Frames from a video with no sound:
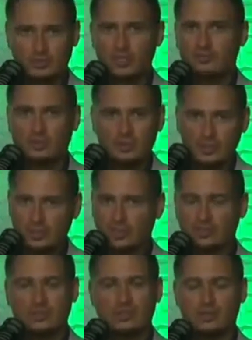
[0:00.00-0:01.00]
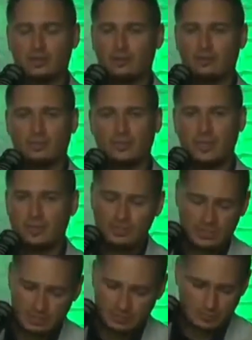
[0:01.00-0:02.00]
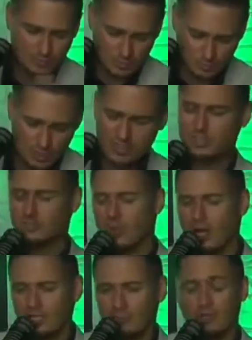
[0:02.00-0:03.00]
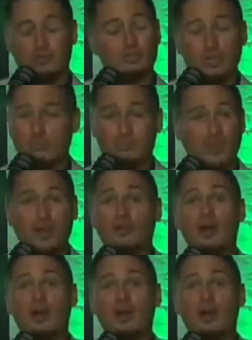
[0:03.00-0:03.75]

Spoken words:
the lesser evil and, you know, here's the reasons why he's better than Trump?